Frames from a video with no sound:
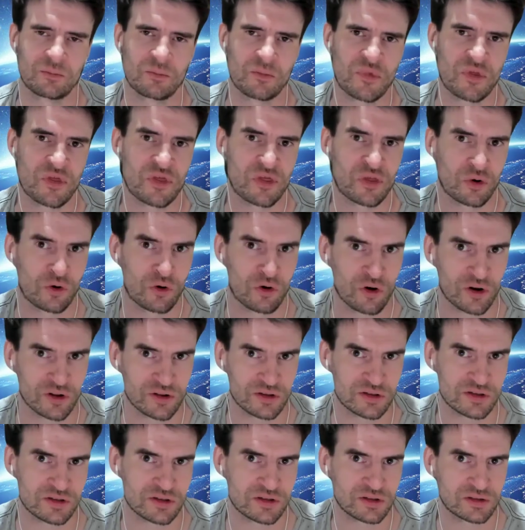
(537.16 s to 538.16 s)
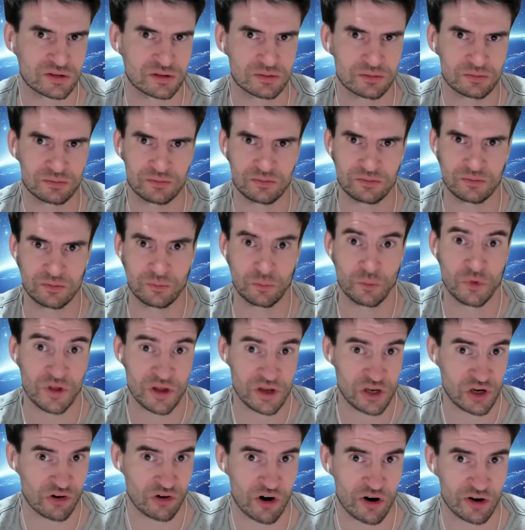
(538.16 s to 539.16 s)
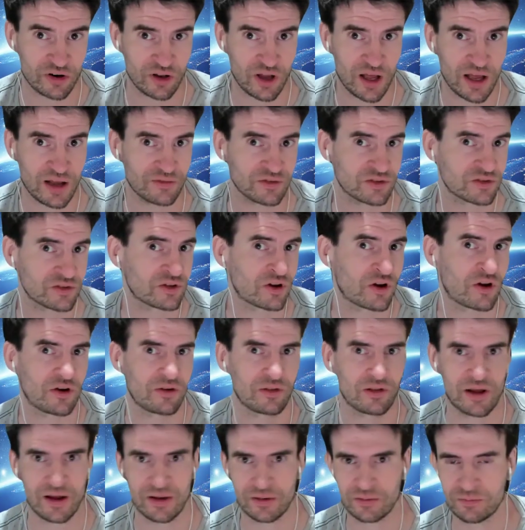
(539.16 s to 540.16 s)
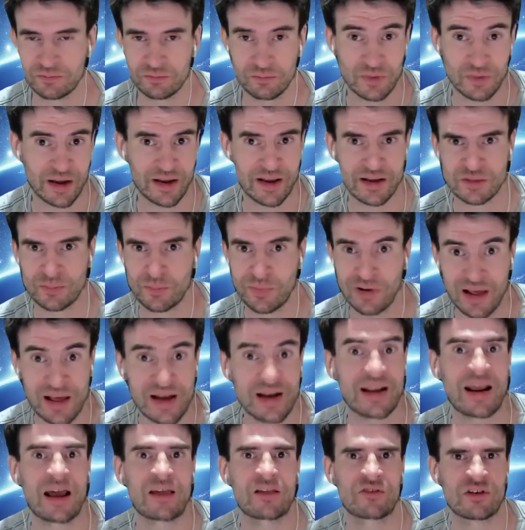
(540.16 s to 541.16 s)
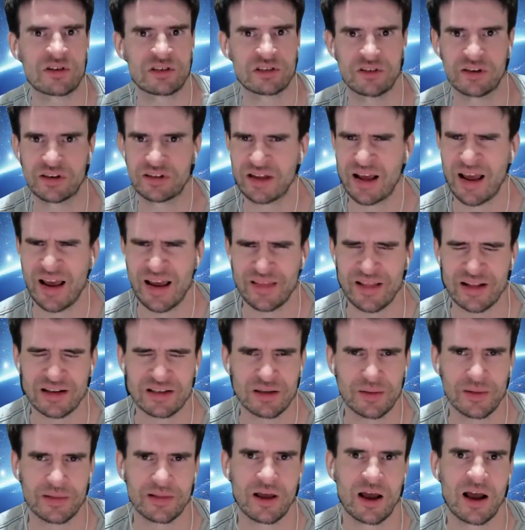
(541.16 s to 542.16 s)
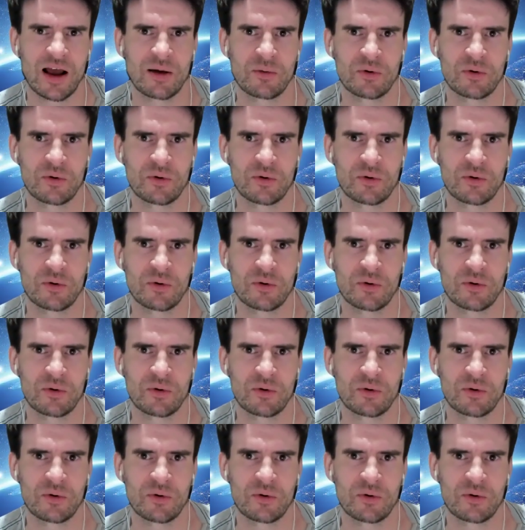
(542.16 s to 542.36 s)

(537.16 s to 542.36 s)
thoughts within your own life. So like, I guess, planning out the rest of the day, that's something I